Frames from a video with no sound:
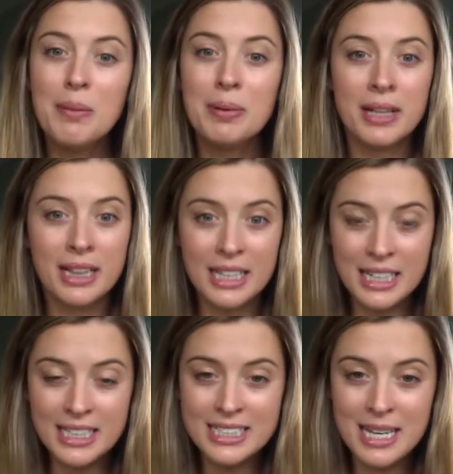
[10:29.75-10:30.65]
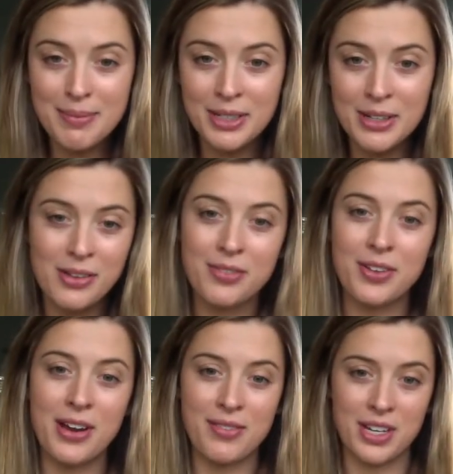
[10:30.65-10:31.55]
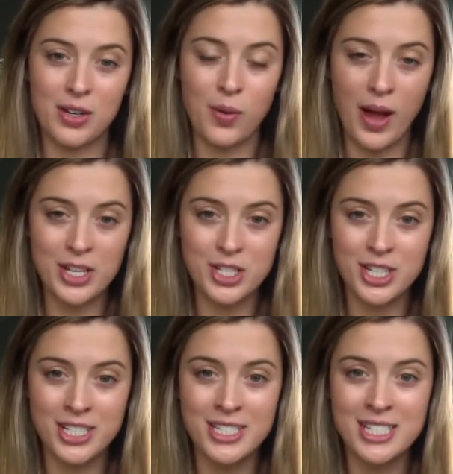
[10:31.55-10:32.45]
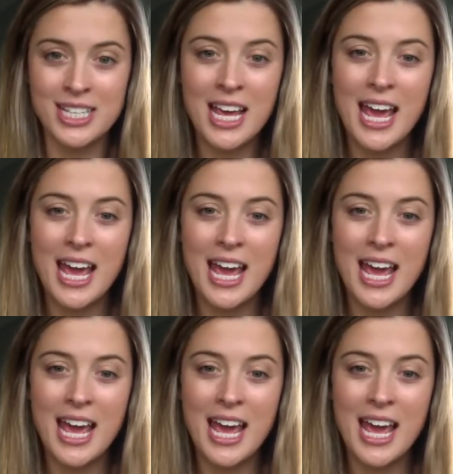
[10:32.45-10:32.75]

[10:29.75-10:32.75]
Please let me know if you have any questions,